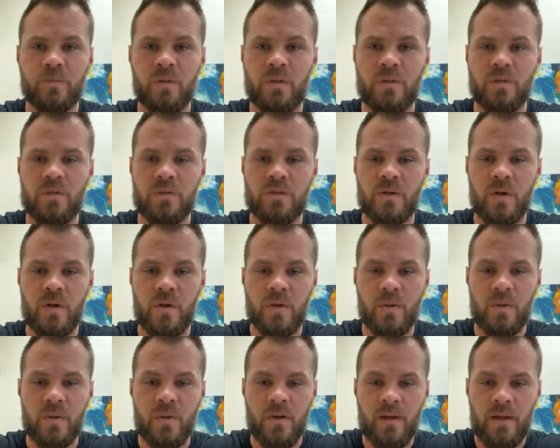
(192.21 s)

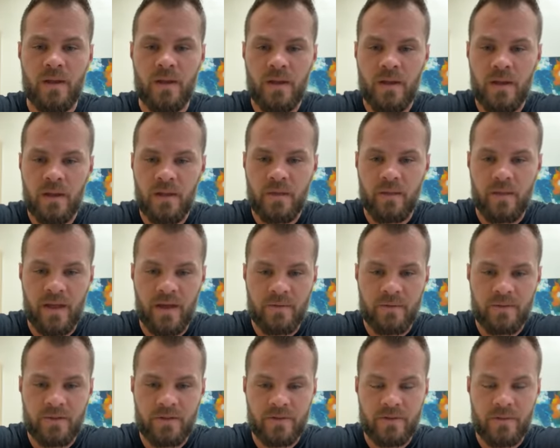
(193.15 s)
So that
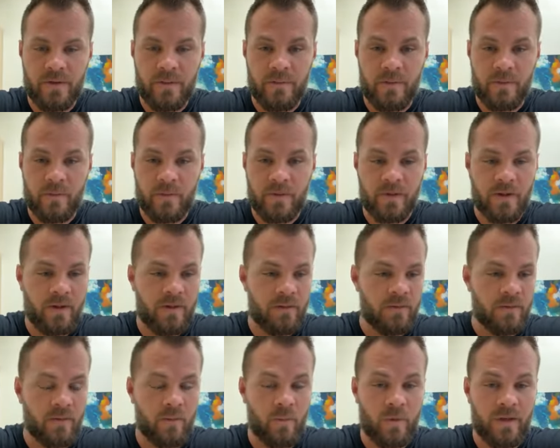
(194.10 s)
was the treatment we
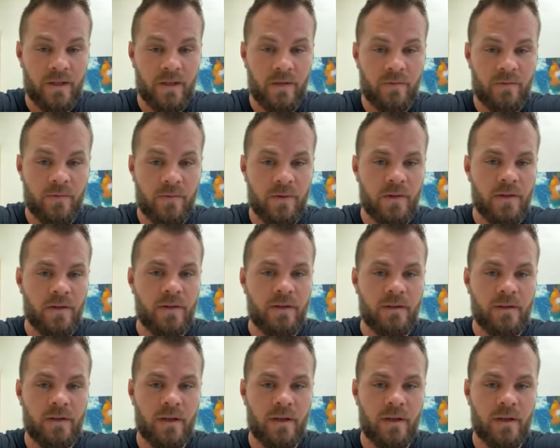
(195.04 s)
did for it.